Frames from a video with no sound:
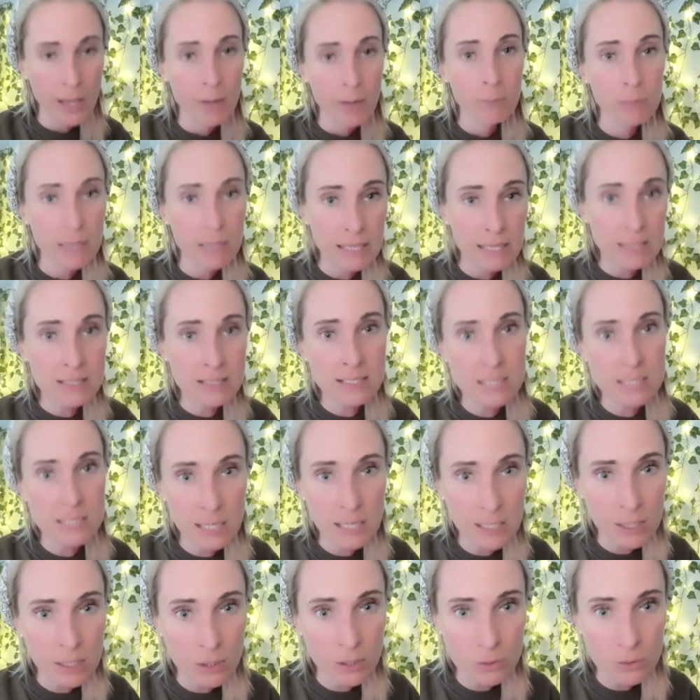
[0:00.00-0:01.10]
Please
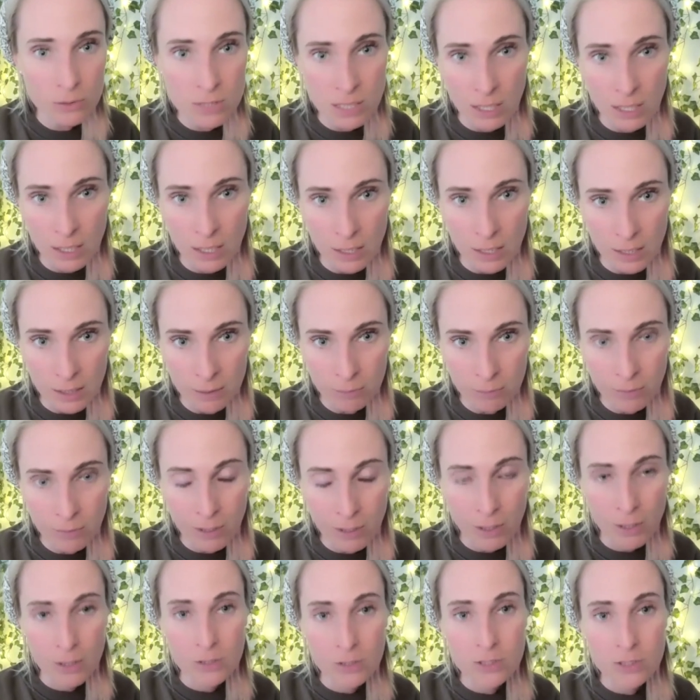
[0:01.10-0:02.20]
take your time
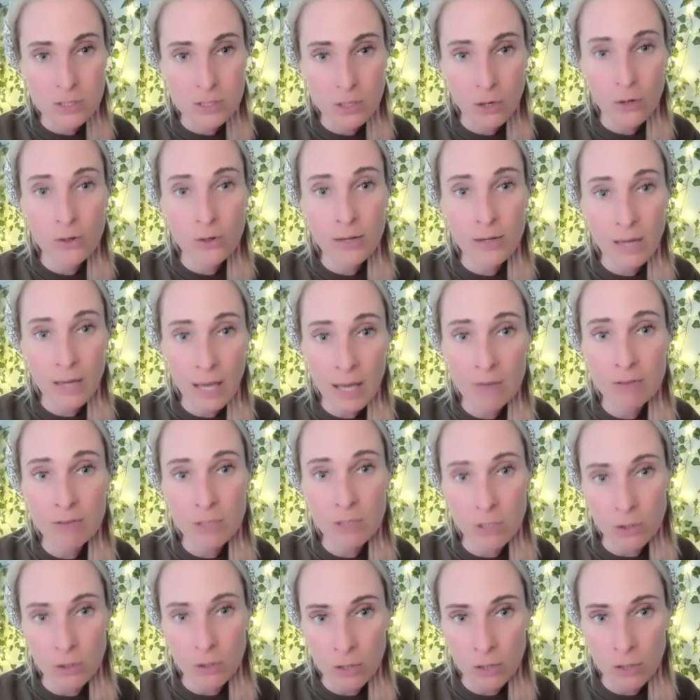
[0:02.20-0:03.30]
to go and have a
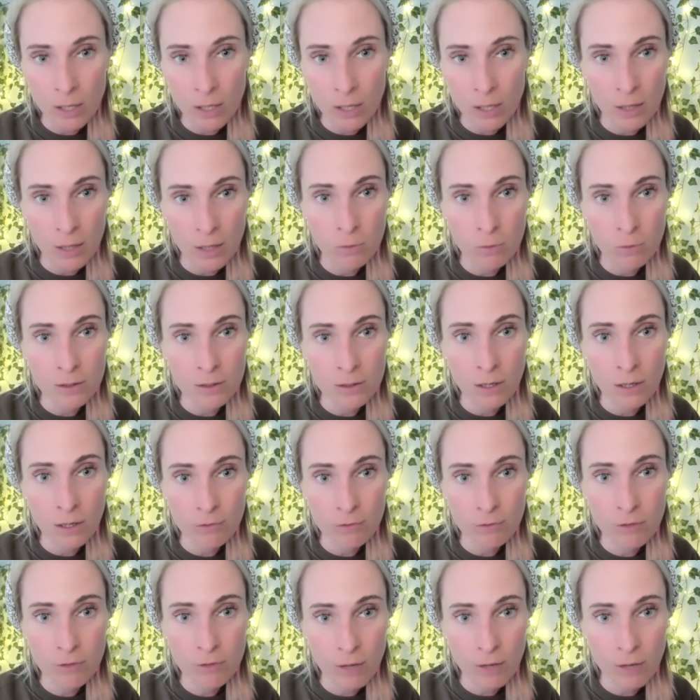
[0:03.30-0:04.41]
look at what
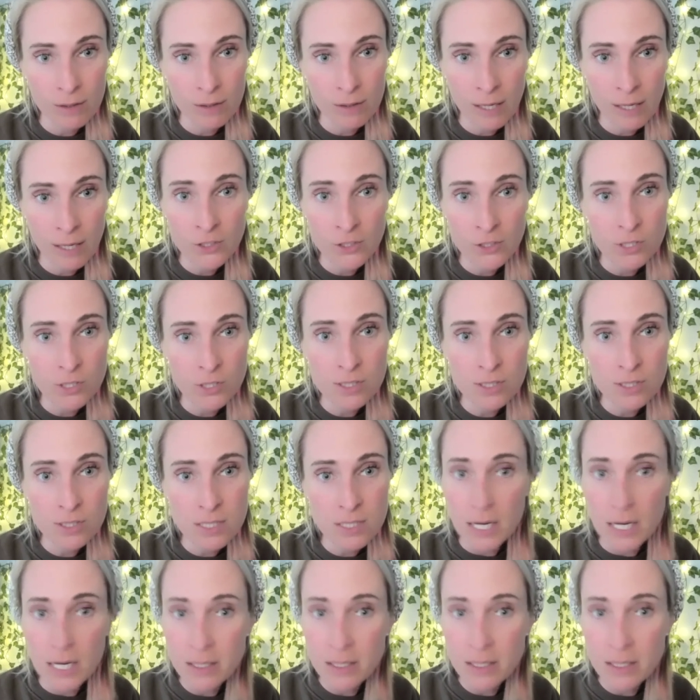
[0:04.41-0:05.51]
Coffee Foundation
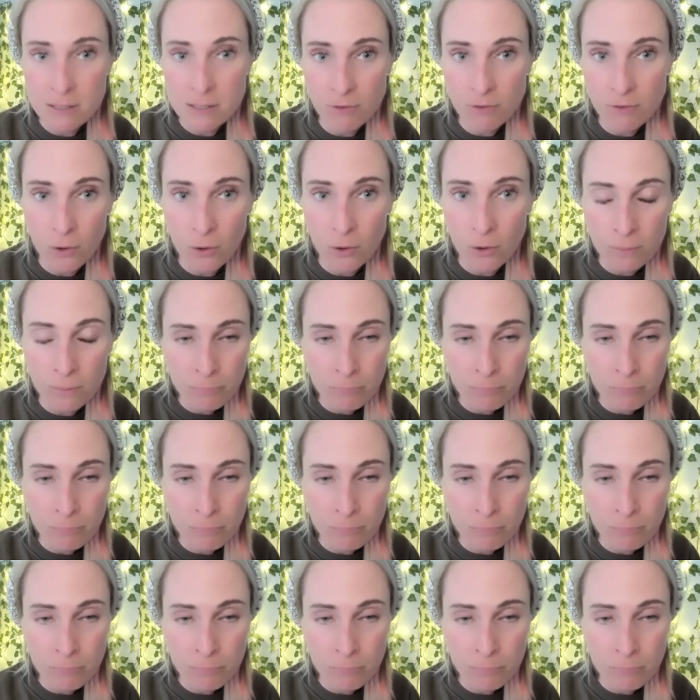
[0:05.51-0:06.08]
stands for.